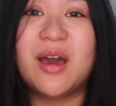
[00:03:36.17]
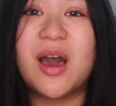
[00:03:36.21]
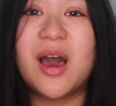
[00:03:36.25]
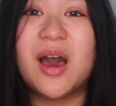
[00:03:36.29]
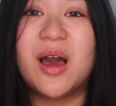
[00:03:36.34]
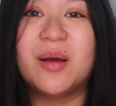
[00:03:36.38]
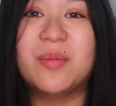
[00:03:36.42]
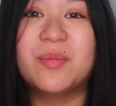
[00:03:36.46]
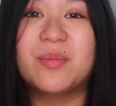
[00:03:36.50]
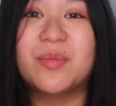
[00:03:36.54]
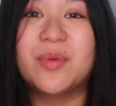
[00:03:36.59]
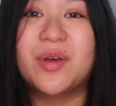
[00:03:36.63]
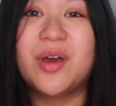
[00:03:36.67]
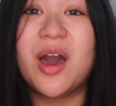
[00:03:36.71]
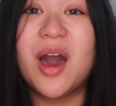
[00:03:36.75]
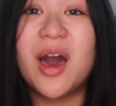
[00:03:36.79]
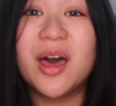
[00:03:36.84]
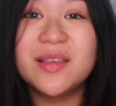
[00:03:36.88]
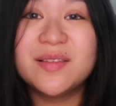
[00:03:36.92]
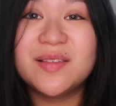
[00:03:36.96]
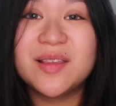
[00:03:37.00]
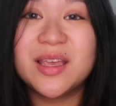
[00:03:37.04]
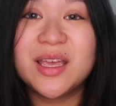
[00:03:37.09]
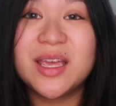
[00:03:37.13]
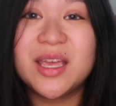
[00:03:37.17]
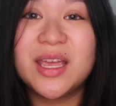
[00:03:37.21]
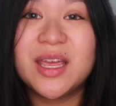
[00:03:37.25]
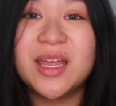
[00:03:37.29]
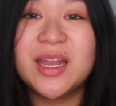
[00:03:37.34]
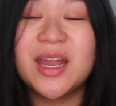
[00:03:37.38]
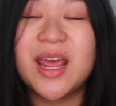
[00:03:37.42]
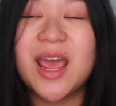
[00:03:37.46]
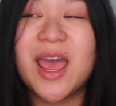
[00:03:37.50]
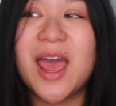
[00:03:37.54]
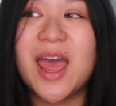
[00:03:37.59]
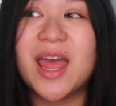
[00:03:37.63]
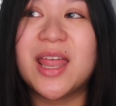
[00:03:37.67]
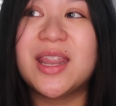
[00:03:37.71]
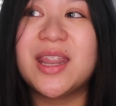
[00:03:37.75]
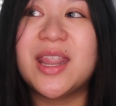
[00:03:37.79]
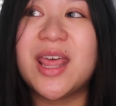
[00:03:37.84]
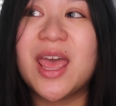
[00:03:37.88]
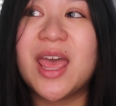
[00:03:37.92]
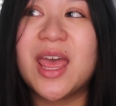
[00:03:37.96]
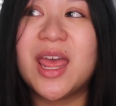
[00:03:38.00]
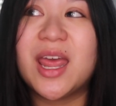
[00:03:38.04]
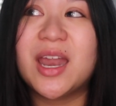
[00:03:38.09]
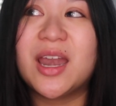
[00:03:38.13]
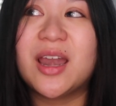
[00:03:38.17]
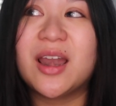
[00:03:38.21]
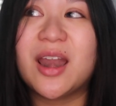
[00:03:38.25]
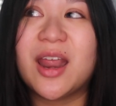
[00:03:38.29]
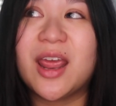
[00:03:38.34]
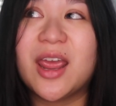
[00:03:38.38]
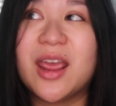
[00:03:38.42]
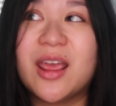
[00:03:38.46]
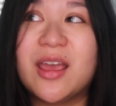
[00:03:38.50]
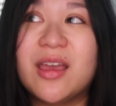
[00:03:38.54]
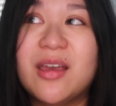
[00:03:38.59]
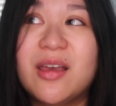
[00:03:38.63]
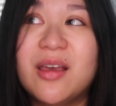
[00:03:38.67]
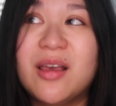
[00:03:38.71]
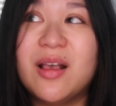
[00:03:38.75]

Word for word: um cousin, and then, like,